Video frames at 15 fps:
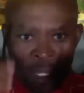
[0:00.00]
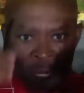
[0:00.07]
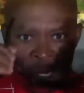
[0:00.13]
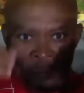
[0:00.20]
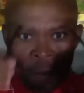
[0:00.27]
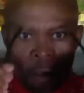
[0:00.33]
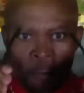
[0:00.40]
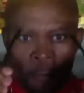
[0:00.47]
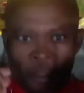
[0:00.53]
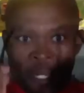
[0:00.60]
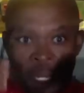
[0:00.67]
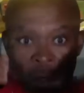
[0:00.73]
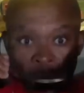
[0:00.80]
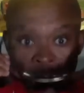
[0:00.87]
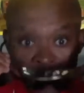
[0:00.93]
And I'm hoping
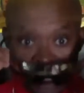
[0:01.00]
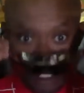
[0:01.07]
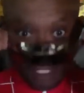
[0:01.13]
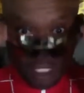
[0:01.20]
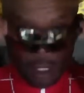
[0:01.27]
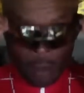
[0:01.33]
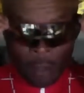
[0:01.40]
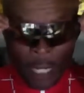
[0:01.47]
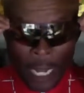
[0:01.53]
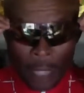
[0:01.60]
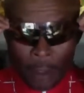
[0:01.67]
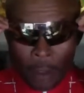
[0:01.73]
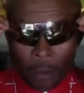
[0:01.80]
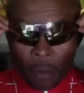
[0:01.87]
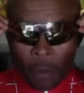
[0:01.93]
they go on sale when I
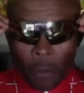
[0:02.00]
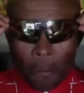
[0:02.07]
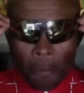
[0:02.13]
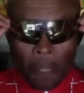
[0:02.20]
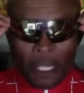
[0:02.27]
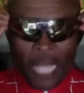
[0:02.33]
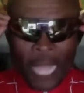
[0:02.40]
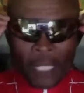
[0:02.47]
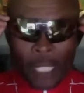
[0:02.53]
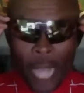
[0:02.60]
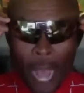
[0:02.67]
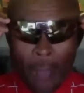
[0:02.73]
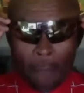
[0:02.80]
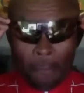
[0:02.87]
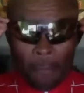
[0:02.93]
do. But that's
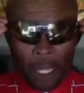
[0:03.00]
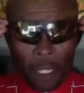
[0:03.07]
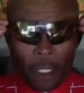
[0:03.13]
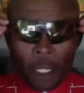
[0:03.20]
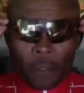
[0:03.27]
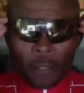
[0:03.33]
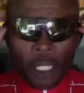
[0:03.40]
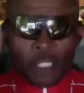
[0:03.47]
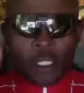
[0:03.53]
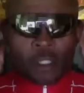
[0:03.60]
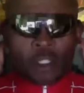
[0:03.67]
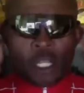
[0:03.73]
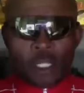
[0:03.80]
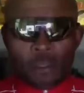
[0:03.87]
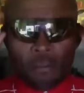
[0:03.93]
how mean. This is
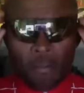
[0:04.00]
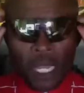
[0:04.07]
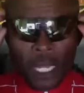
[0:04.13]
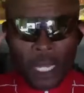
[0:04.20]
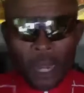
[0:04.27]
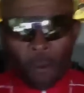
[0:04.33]
just mean.